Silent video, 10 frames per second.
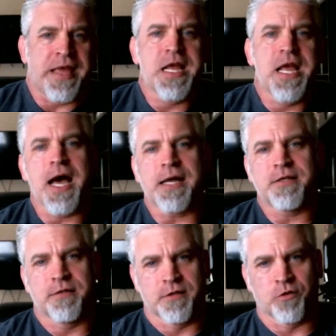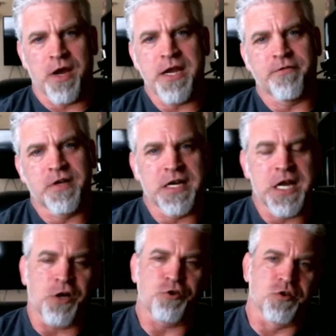they cut the rate of
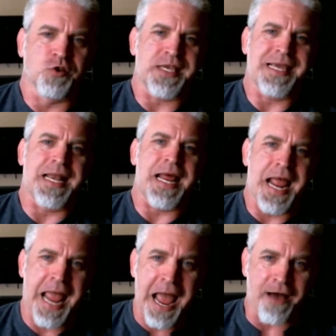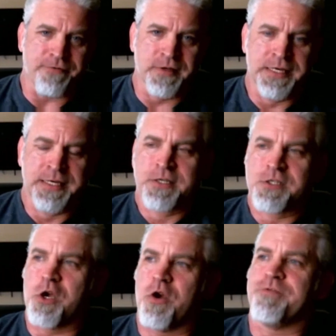concussions in half.
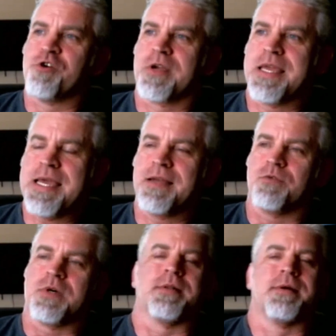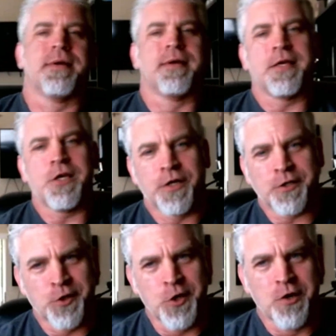So if your kid, well,
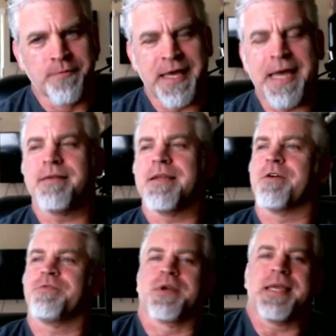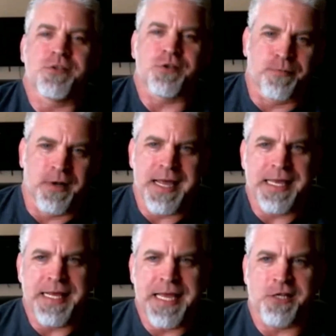you'd assume that, you know, if your kids are
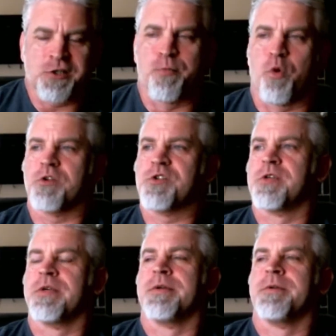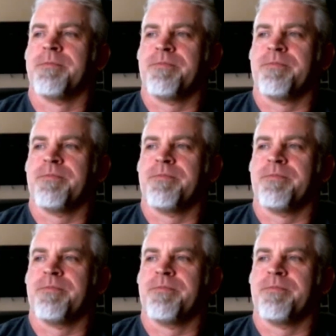playing any kind of sports,